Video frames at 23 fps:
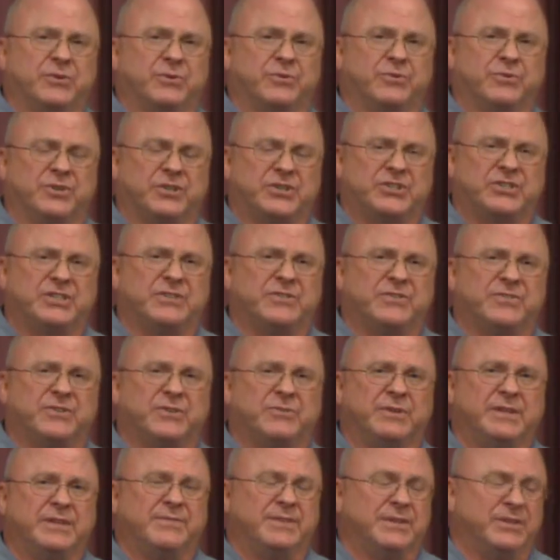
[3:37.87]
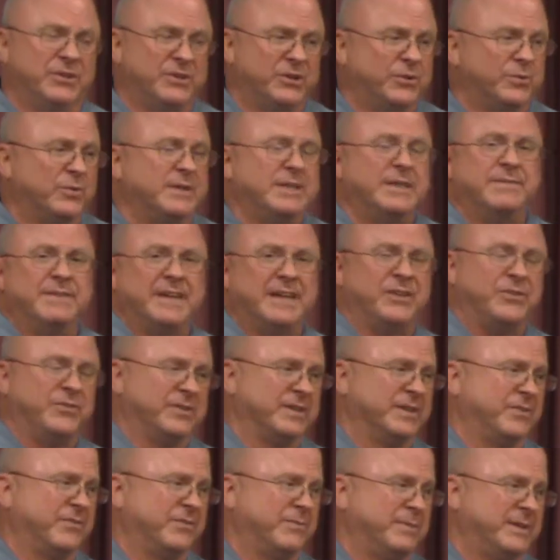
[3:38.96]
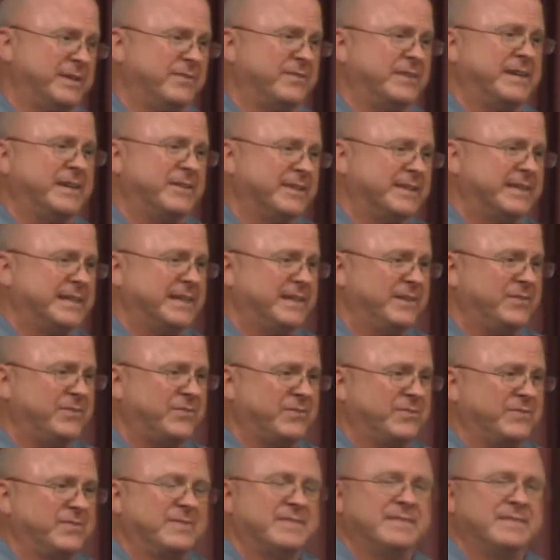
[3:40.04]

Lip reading: Christians don't even know what evangelism is nowadays.